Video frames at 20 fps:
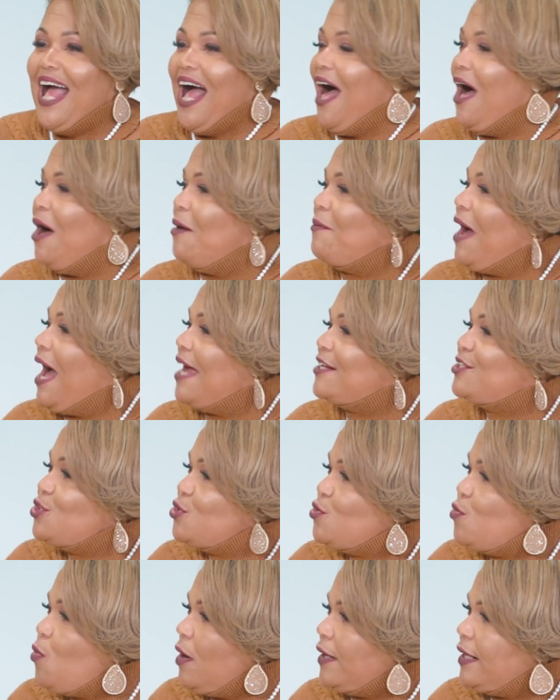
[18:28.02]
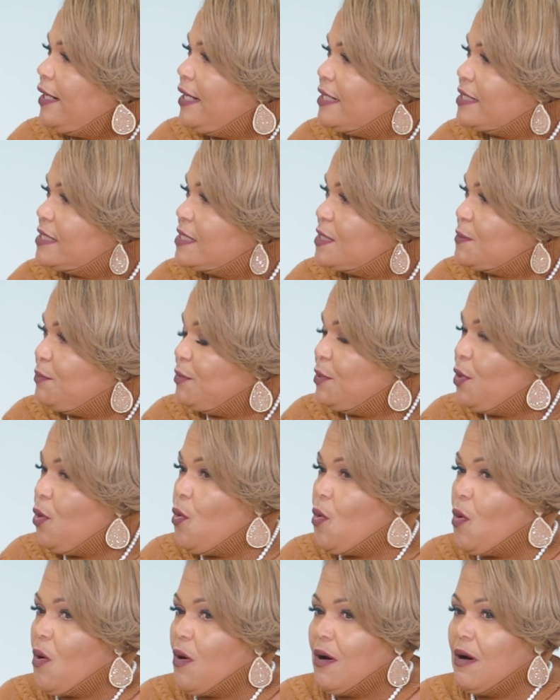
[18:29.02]
I do want to
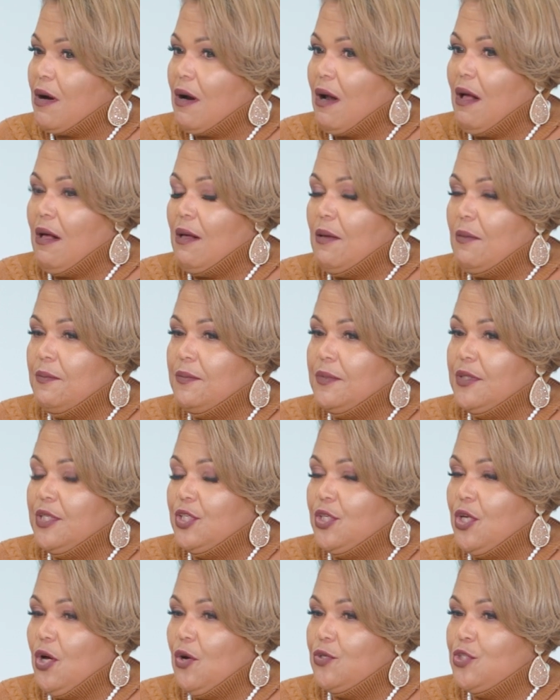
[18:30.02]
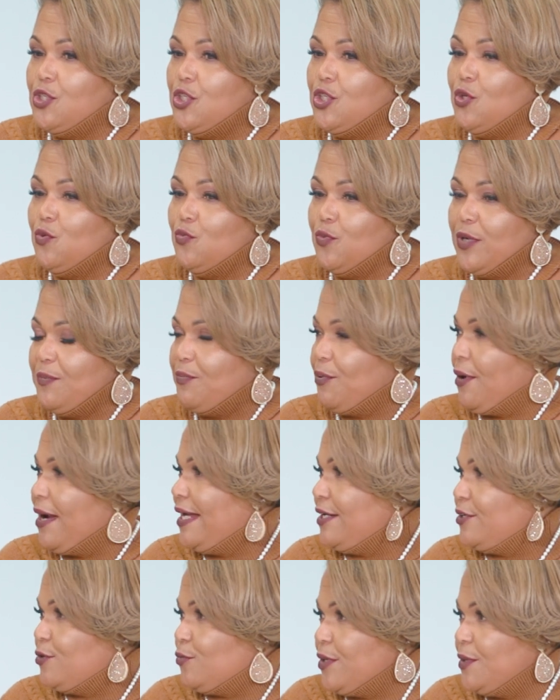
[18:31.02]
explore, do you
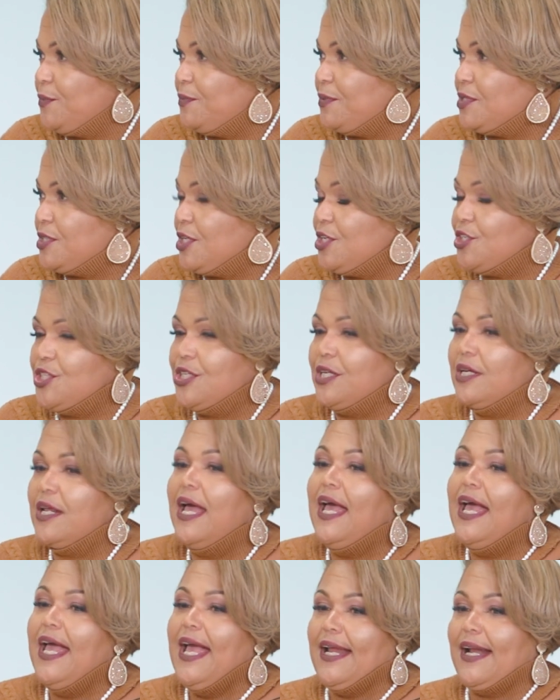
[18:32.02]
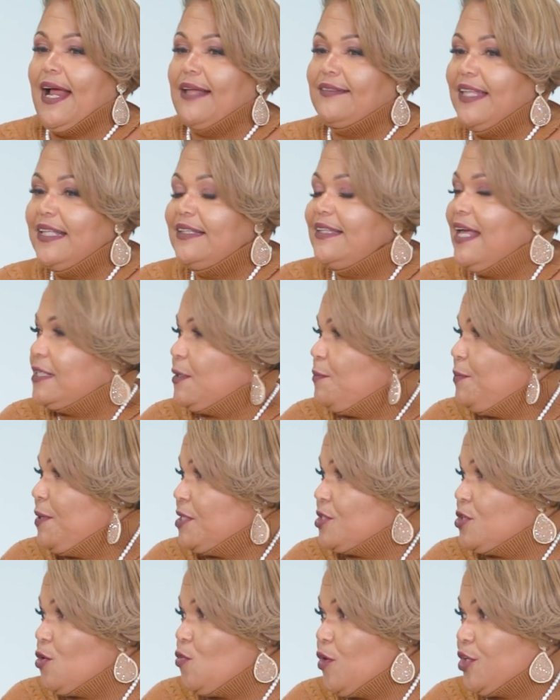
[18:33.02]
rebrand or reposition? And I think that
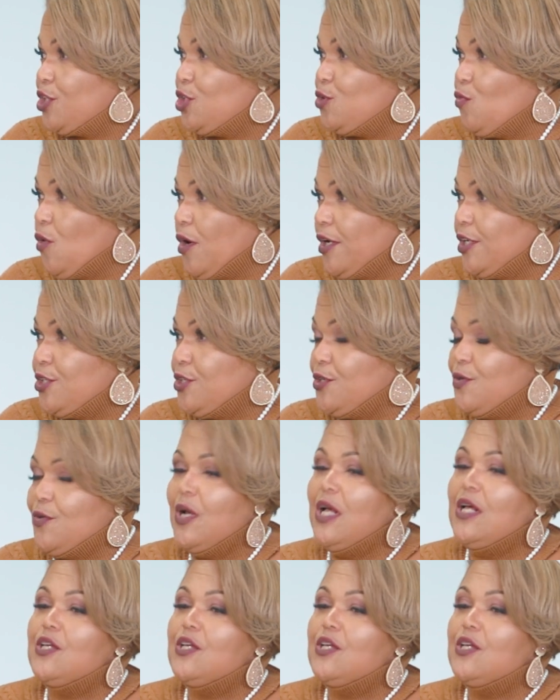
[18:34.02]
depends on what you want to do.